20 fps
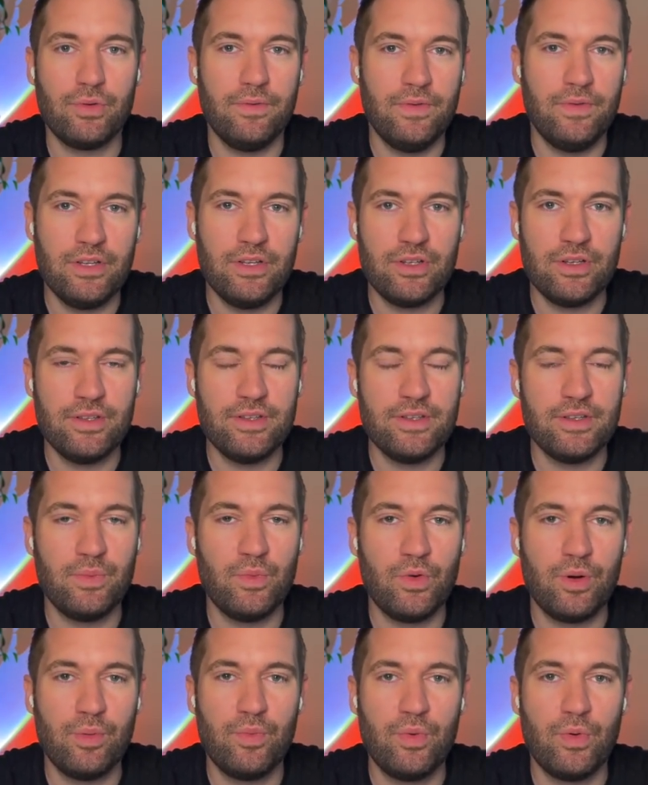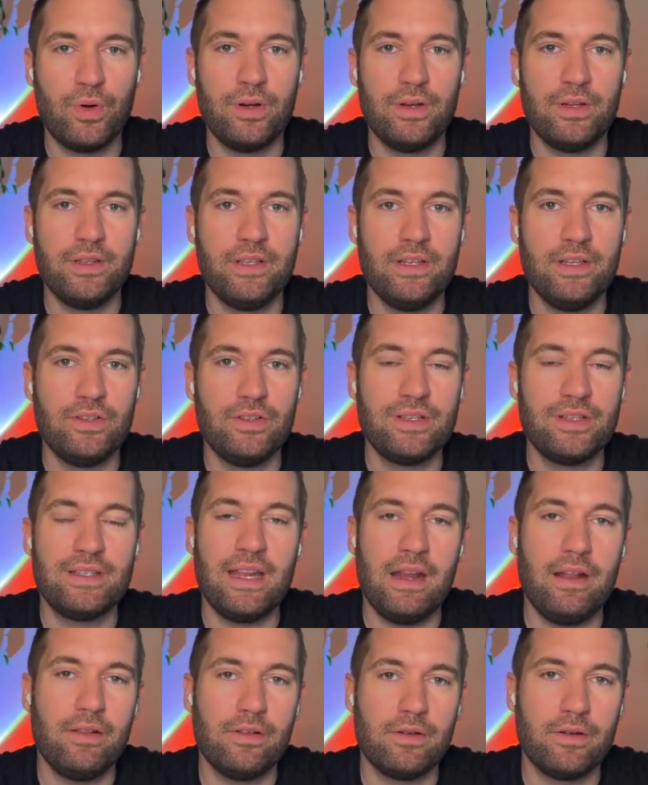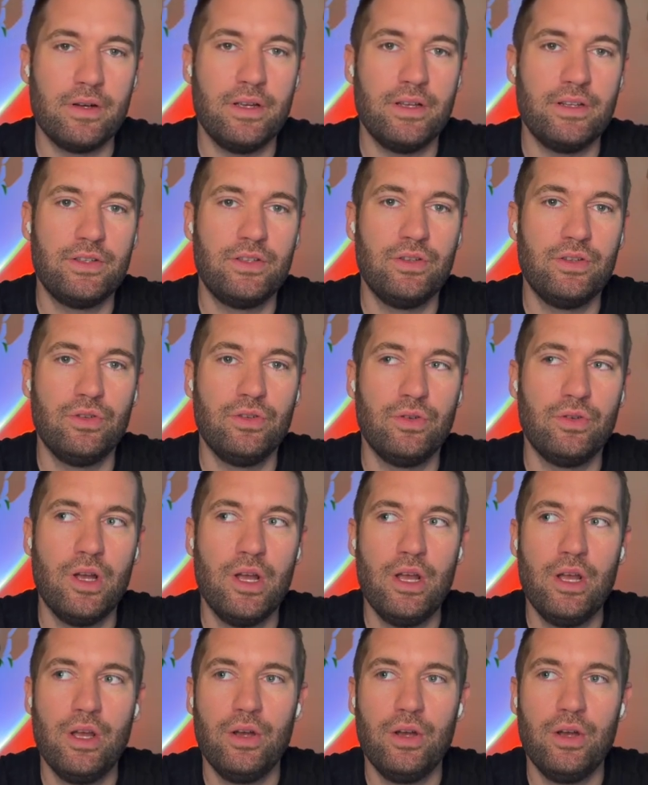revisions, and more importantly, just tailor it to